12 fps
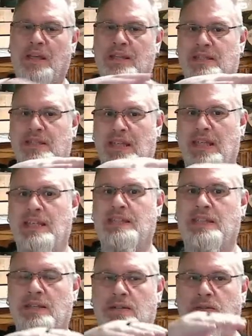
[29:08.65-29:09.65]
it's
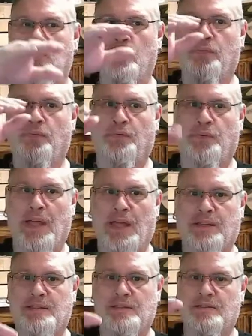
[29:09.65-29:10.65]
easy to
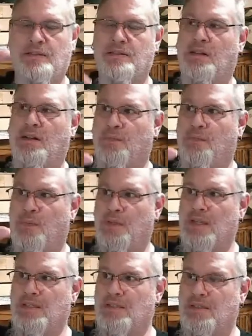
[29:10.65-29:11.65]
flex stuff
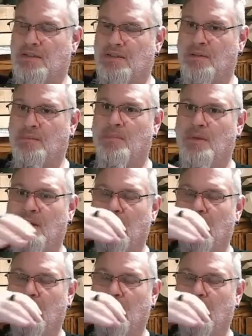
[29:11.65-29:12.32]
with that system.